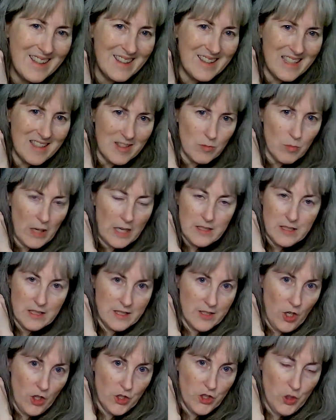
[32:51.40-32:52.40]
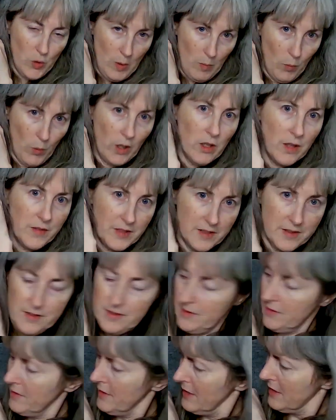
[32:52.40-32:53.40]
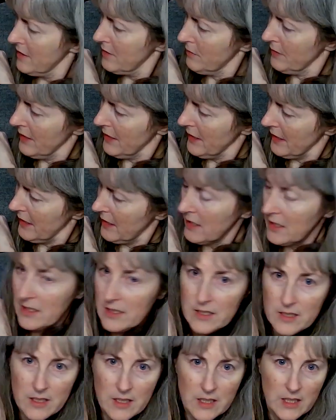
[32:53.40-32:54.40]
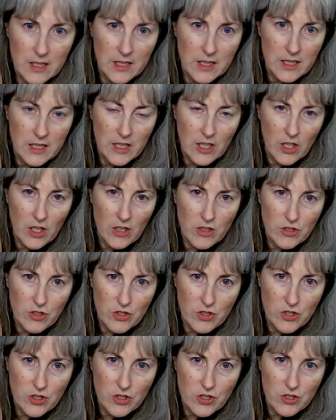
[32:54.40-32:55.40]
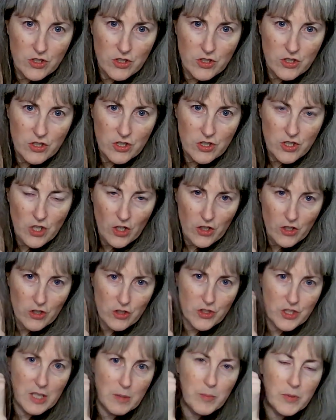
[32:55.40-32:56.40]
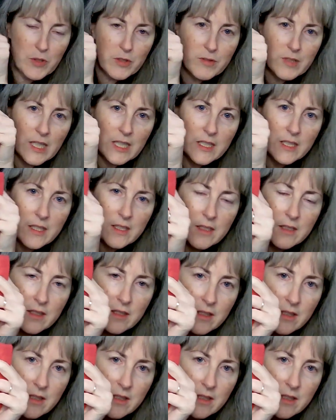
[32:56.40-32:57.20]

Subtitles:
This red does not show up well on this. It's really a darker, deeper red.